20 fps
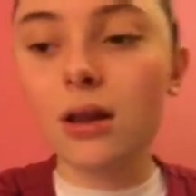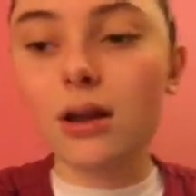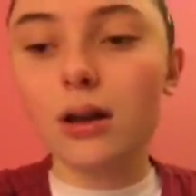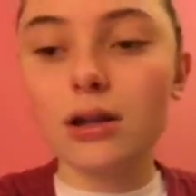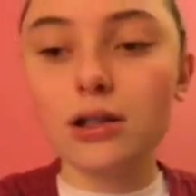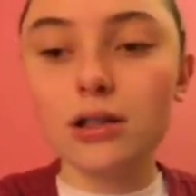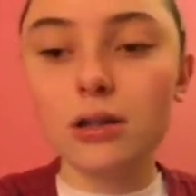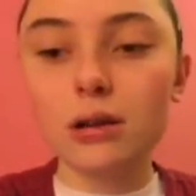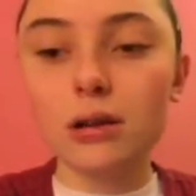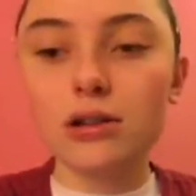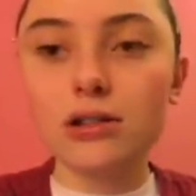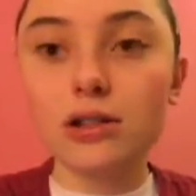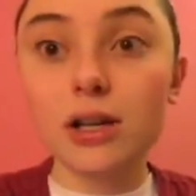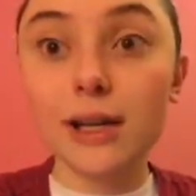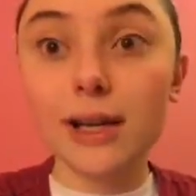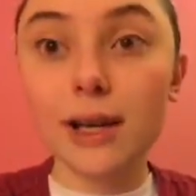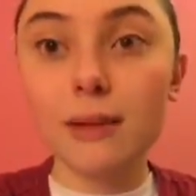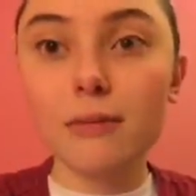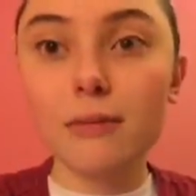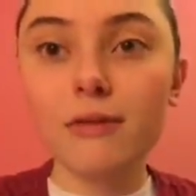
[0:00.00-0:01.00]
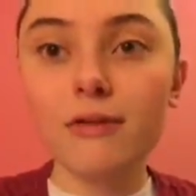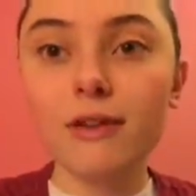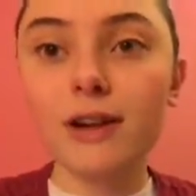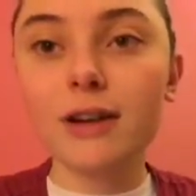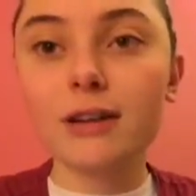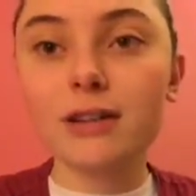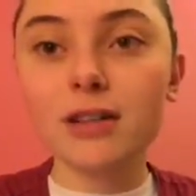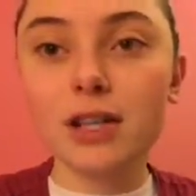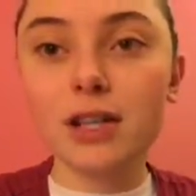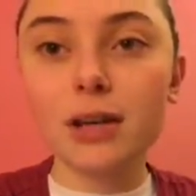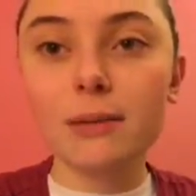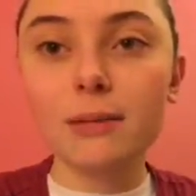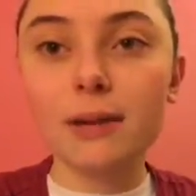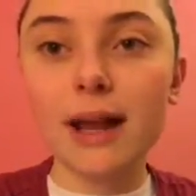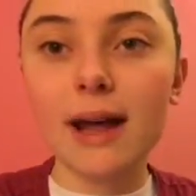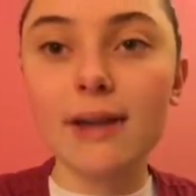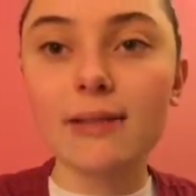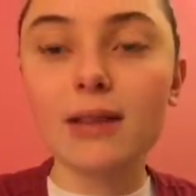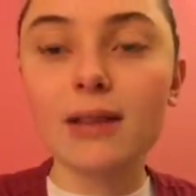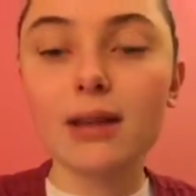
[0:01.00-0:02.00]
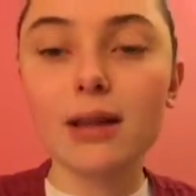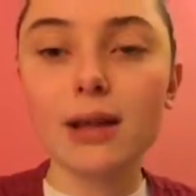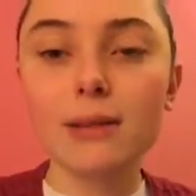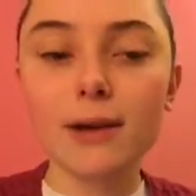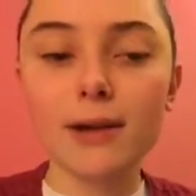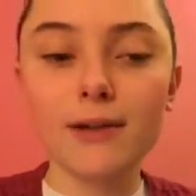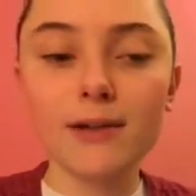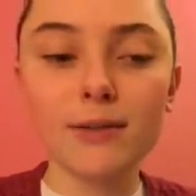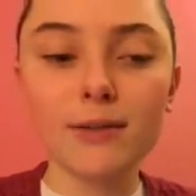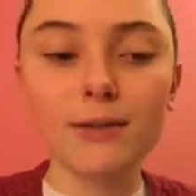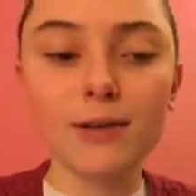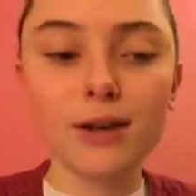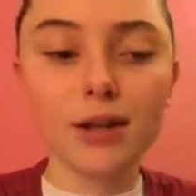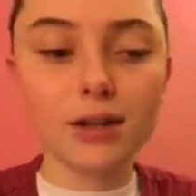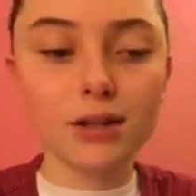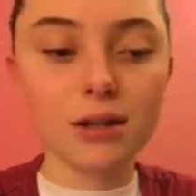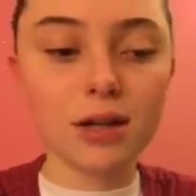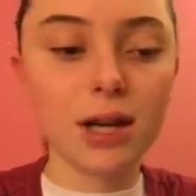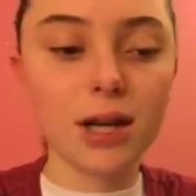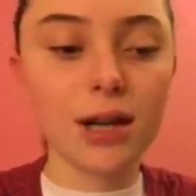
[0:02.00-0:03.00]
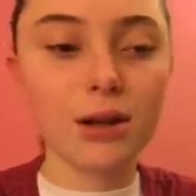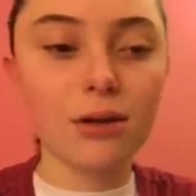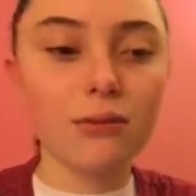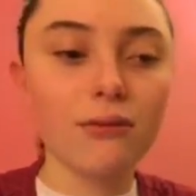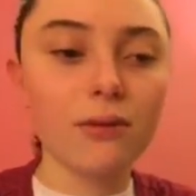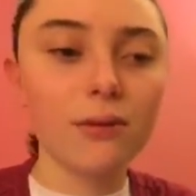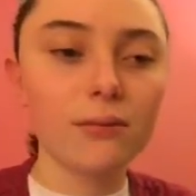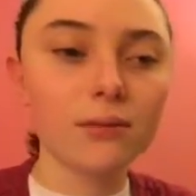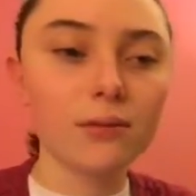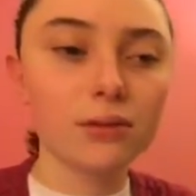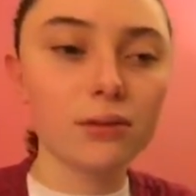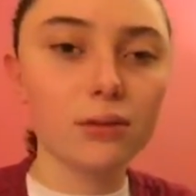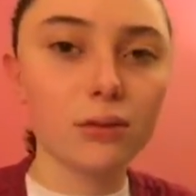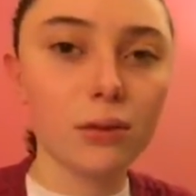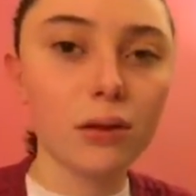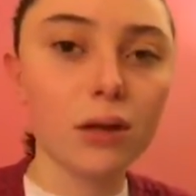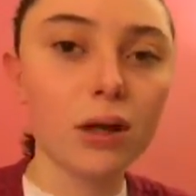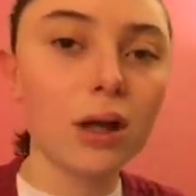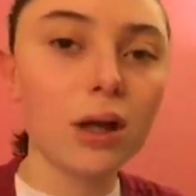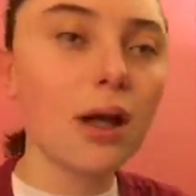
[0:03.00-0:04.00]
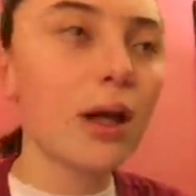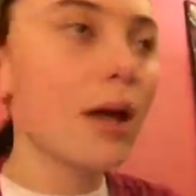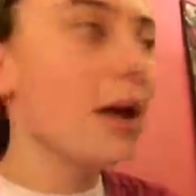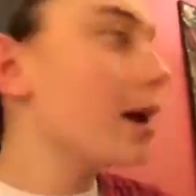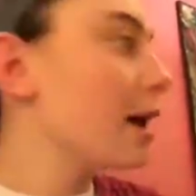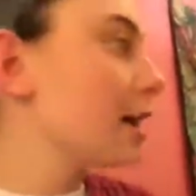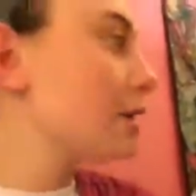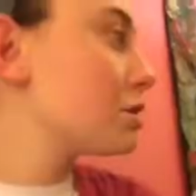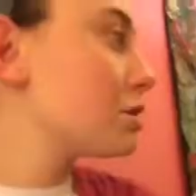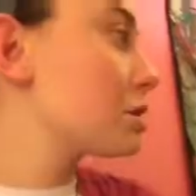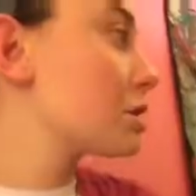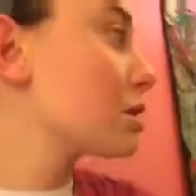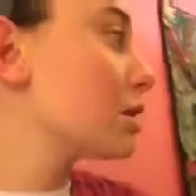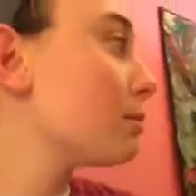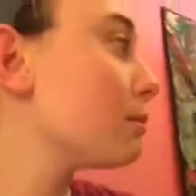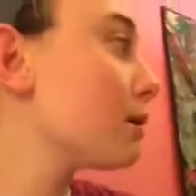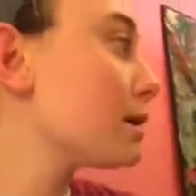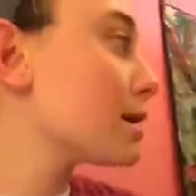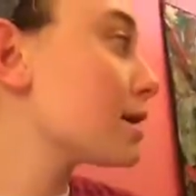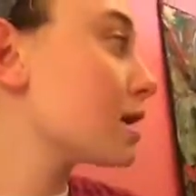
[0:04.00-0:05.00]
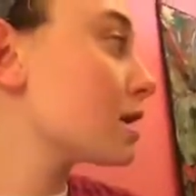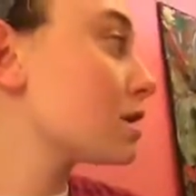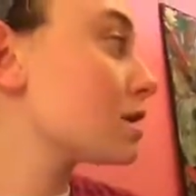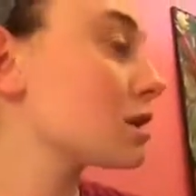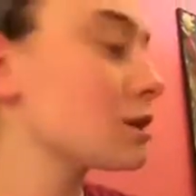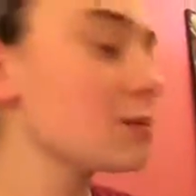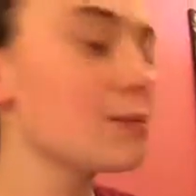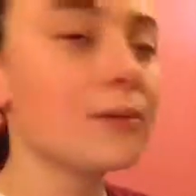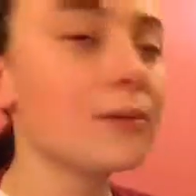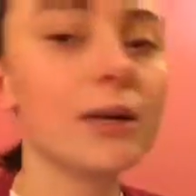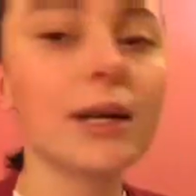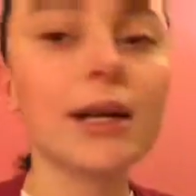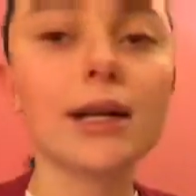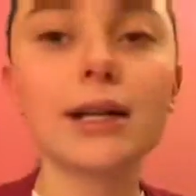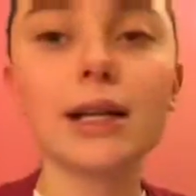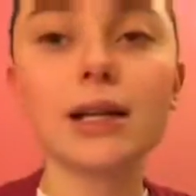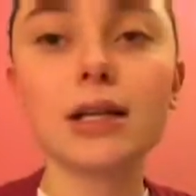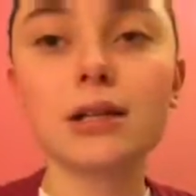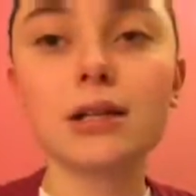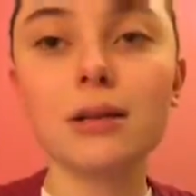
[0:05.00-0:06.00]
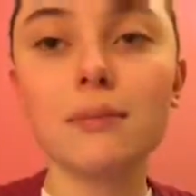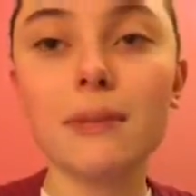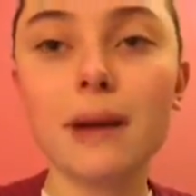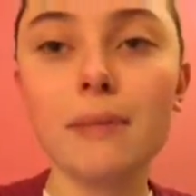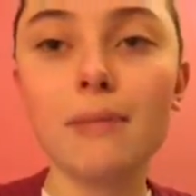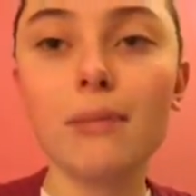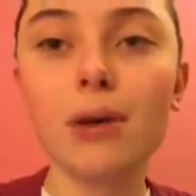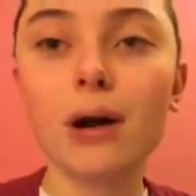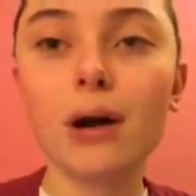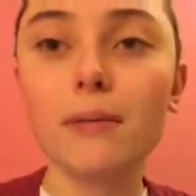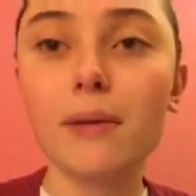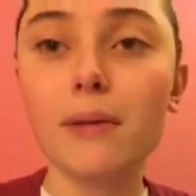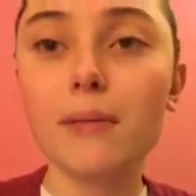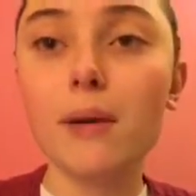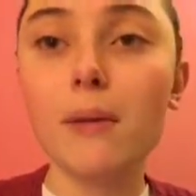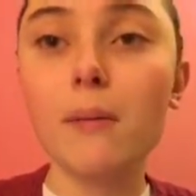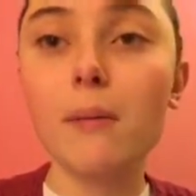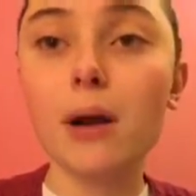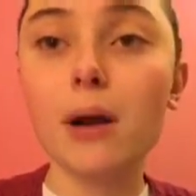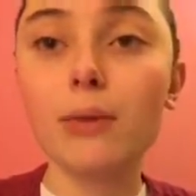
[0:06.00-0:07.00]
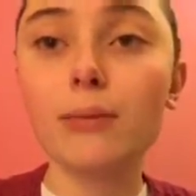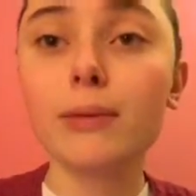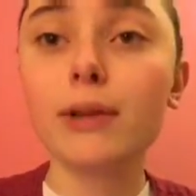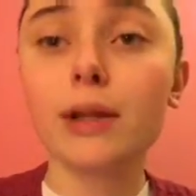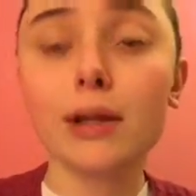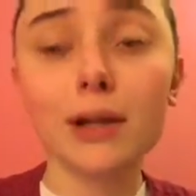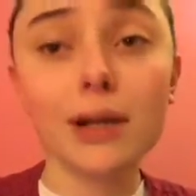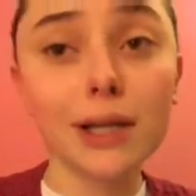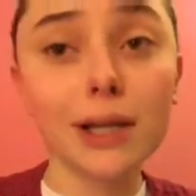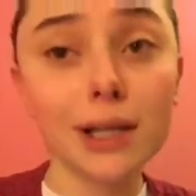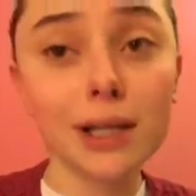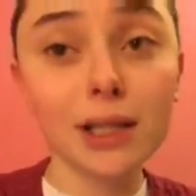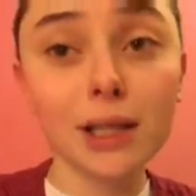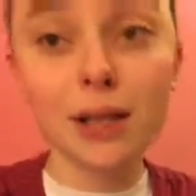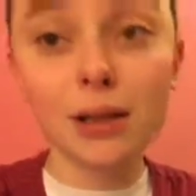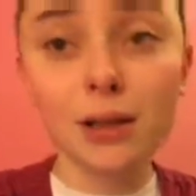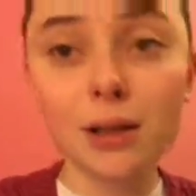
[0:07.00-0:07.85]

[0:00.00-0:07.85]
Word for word: Also, I'll try to get more videos later, but I have to clean my room once I get home from school. I just cleaned my desk this morning. That's the main part my mom wanted me to clean.